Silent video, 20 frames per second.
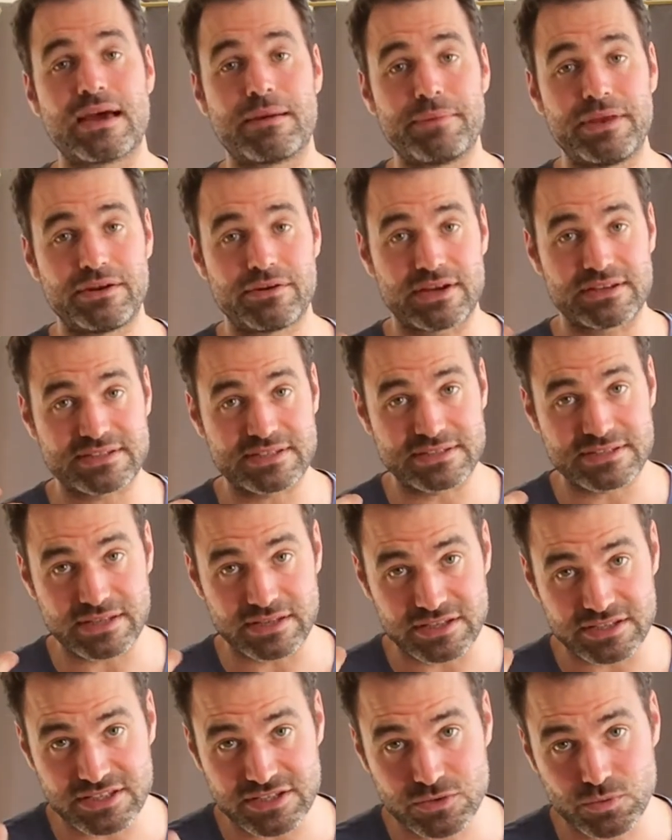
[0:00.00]
Amino acids are
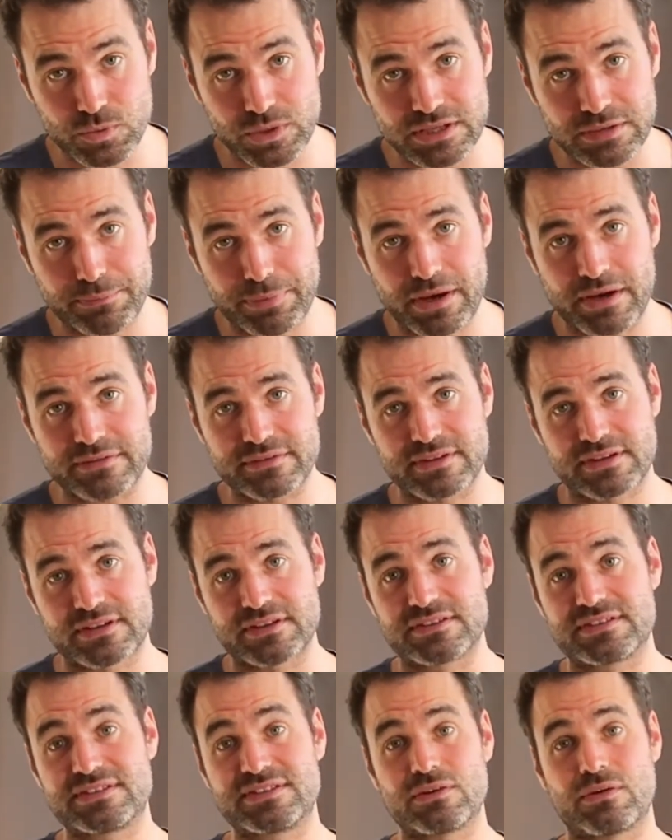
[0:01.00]
the sweeter
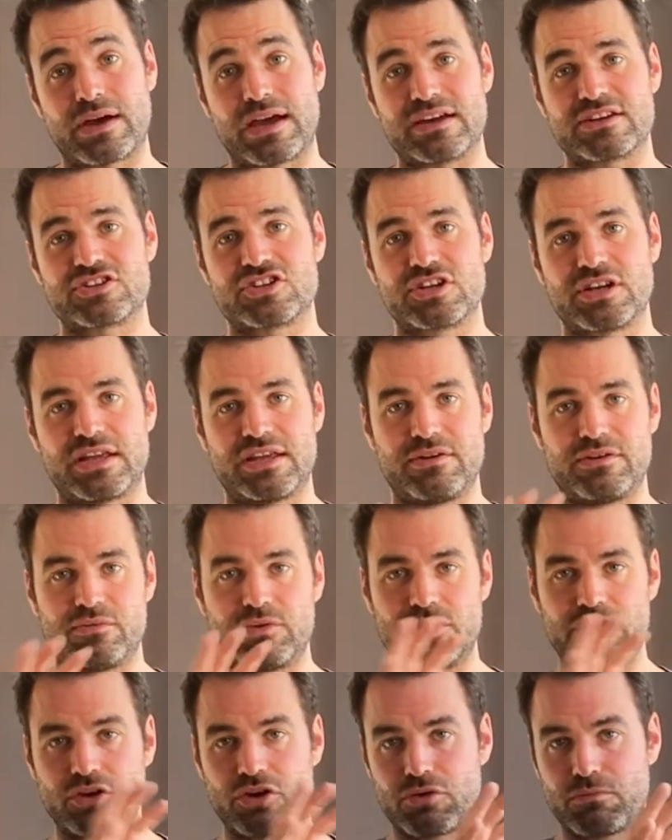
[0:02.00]
particles, so actually
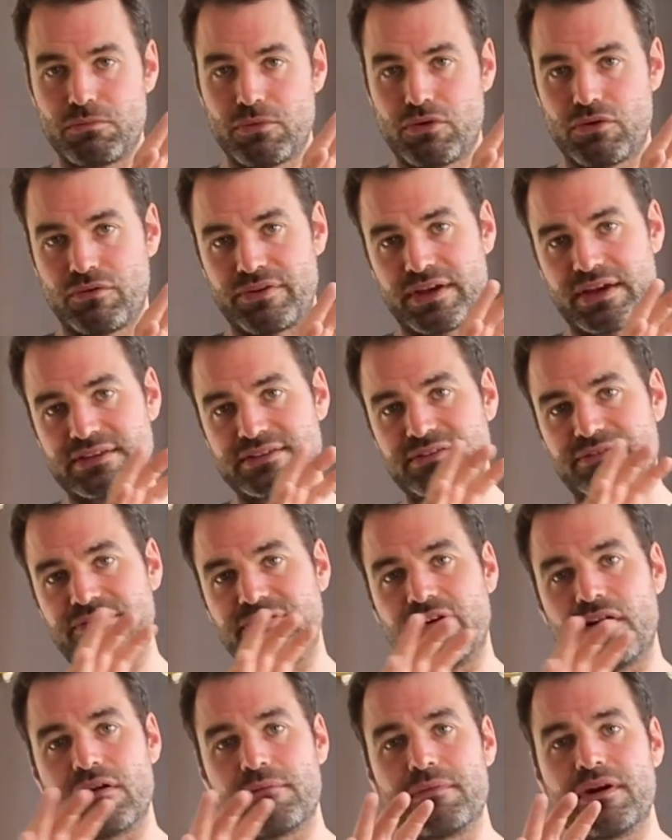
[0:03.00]
you're moving as a
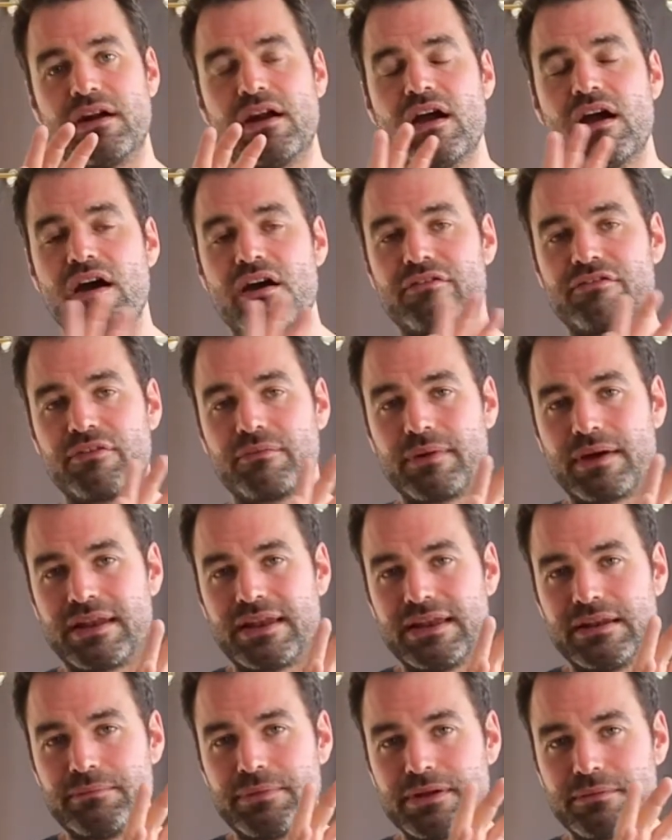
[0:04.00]
farmer from a
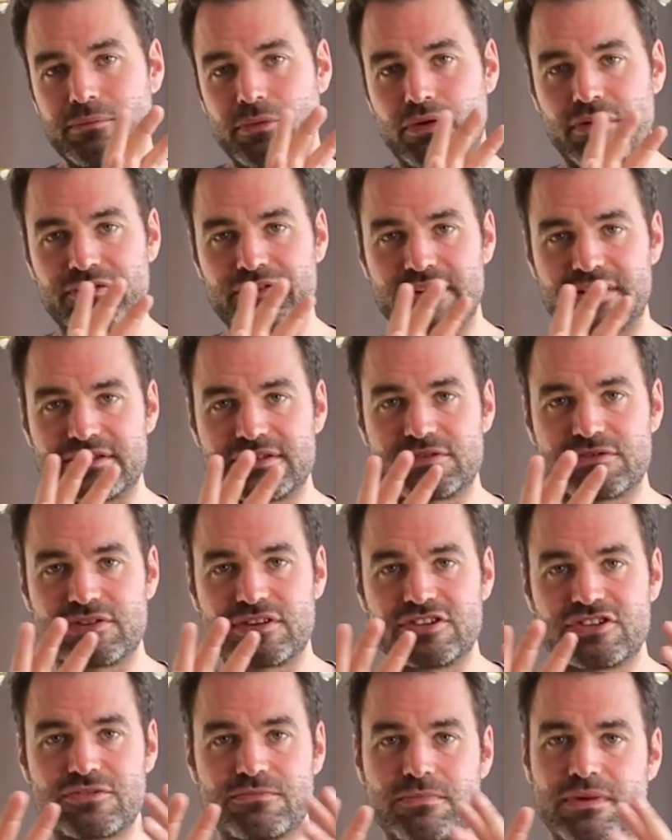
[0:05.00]
little bit more of an
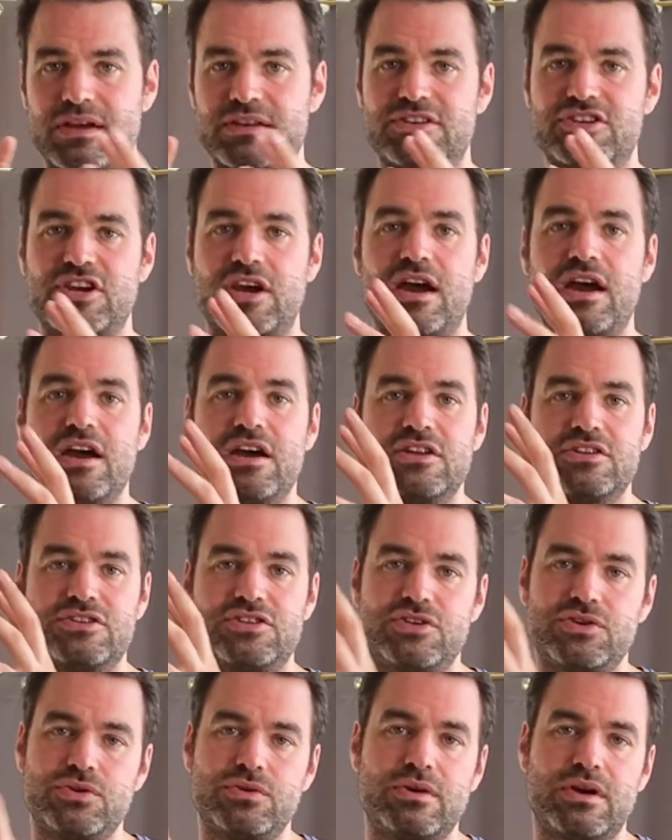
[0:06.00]
astringent matcha
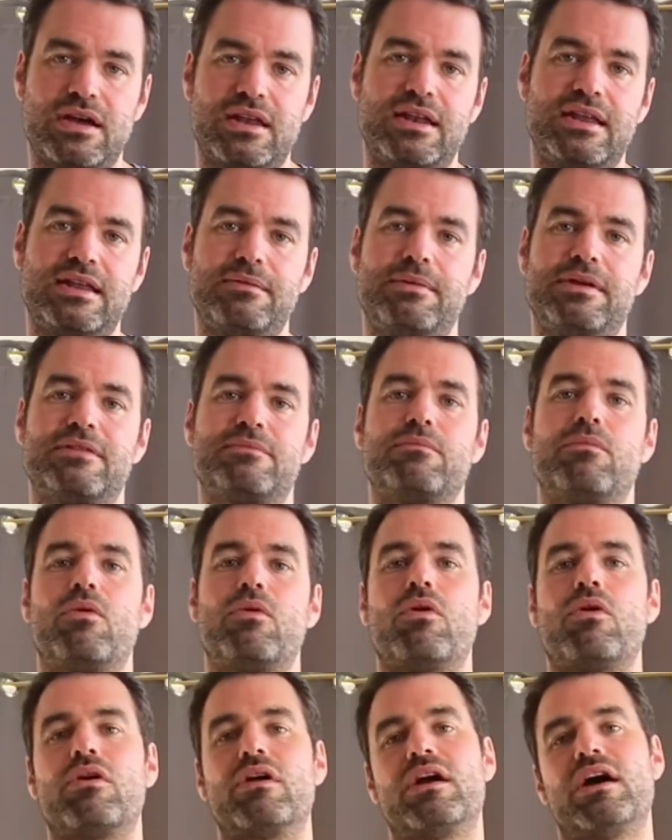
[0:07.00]
to a little bit
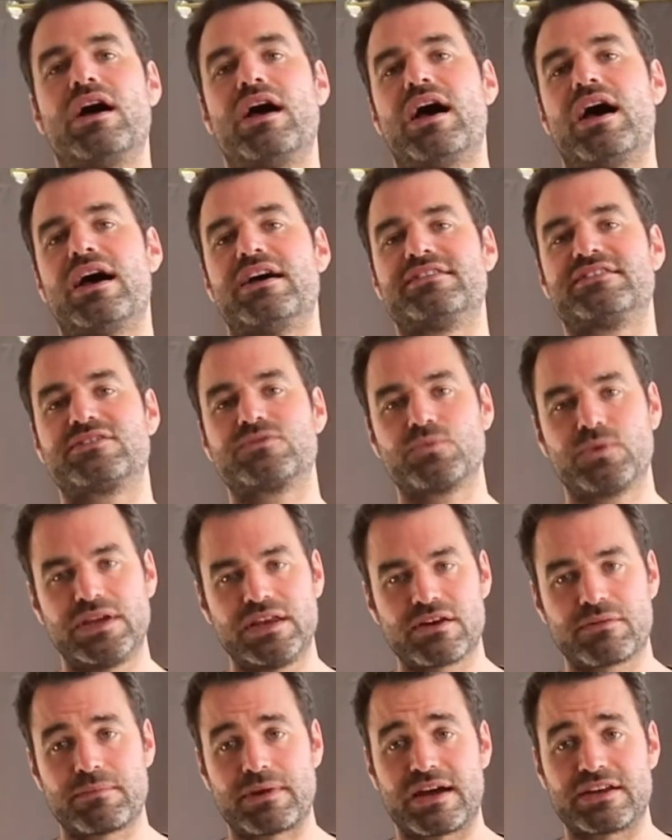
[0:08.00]
more a
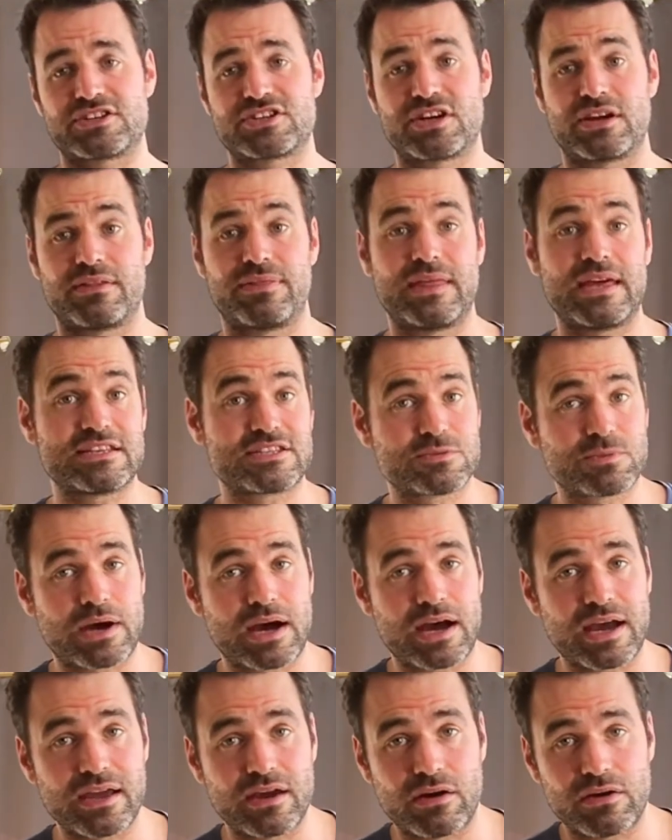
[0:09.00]
sweeter matcha. And that's
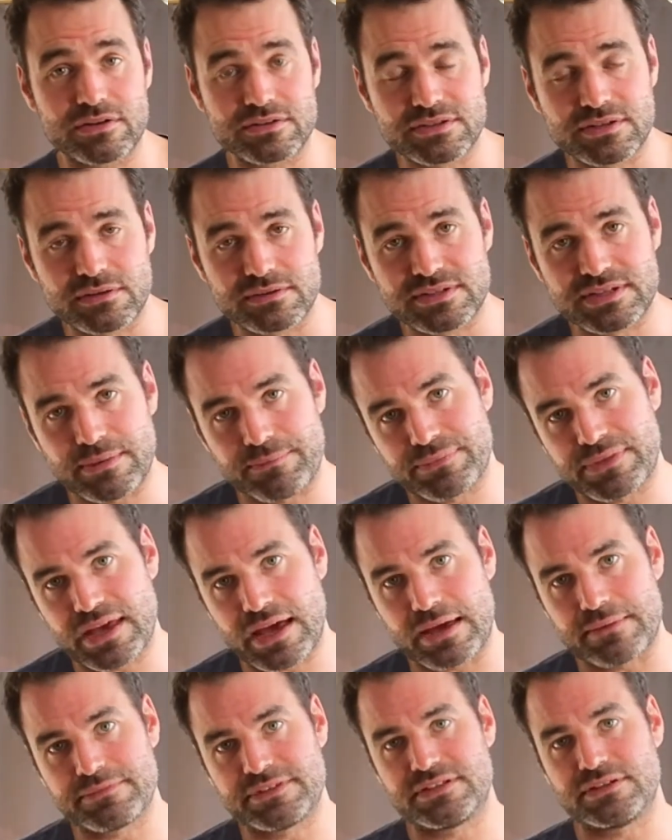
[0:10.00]
why also
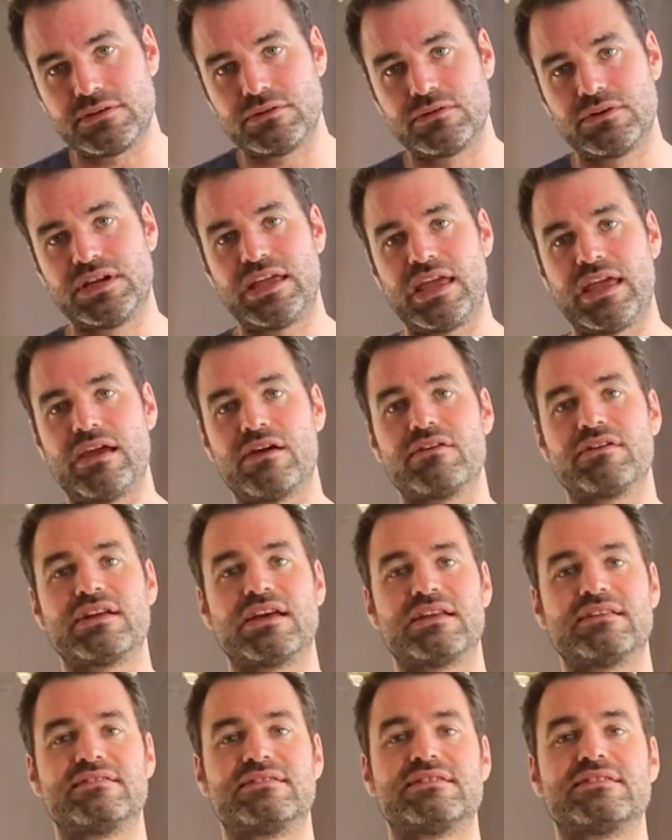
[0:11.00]
sometimes you hear
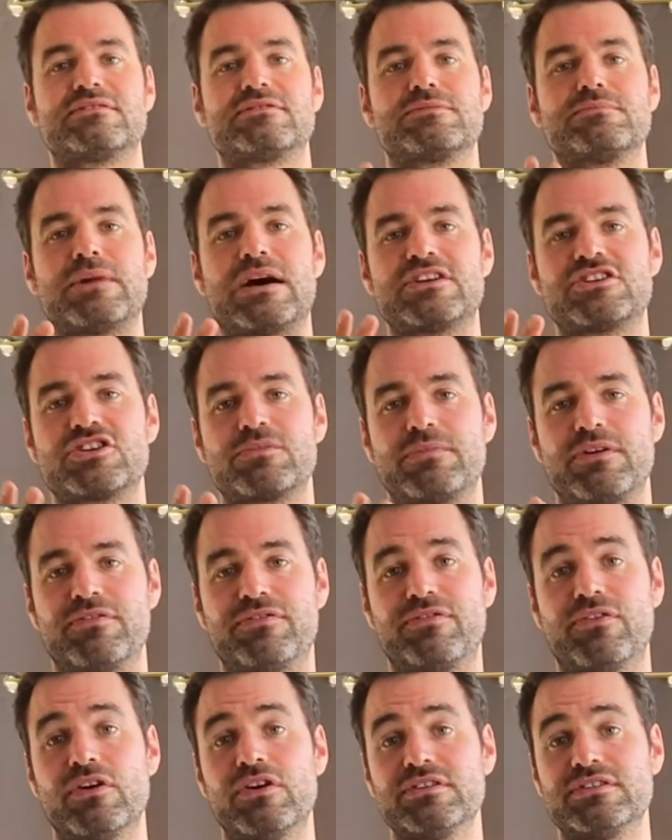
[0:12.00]
that this matcha,
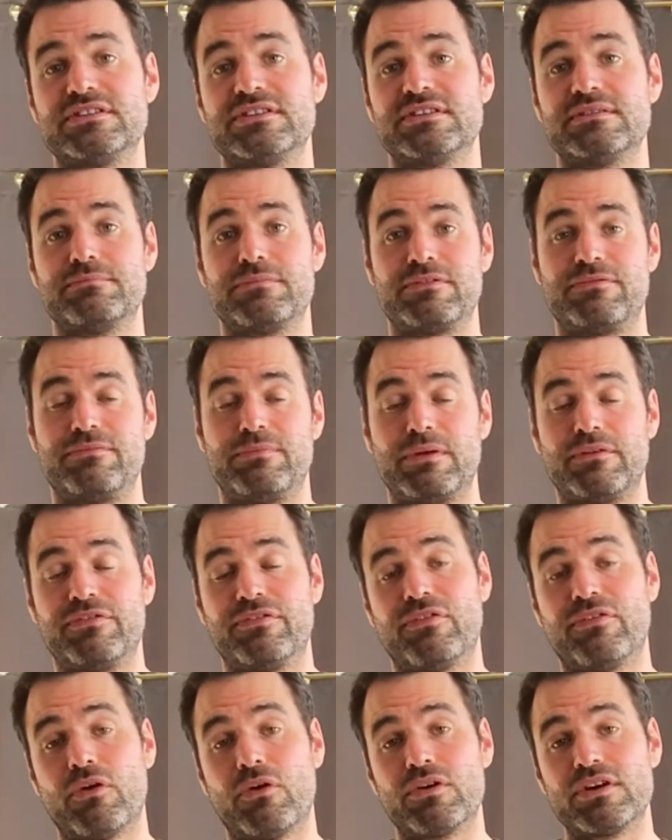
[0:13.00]

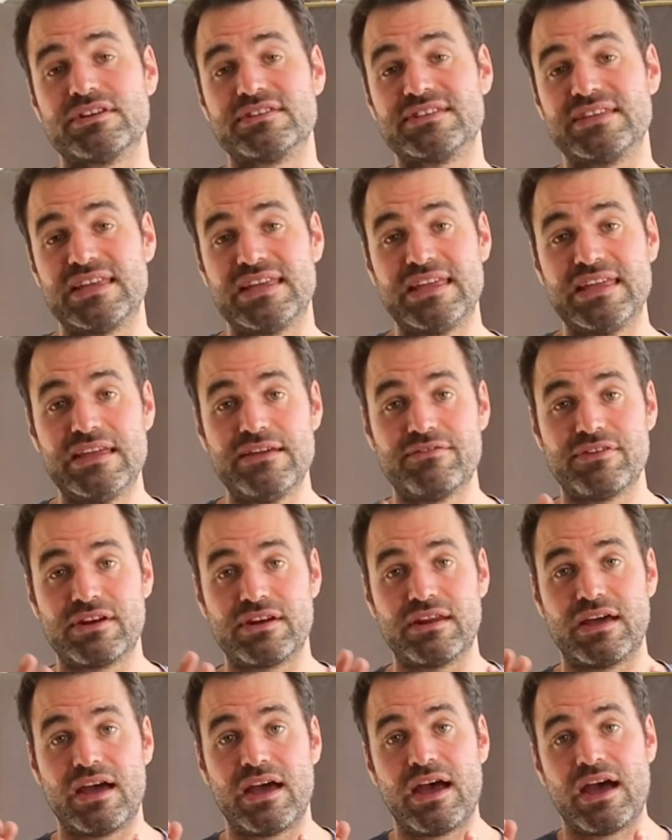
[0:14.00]
before it's even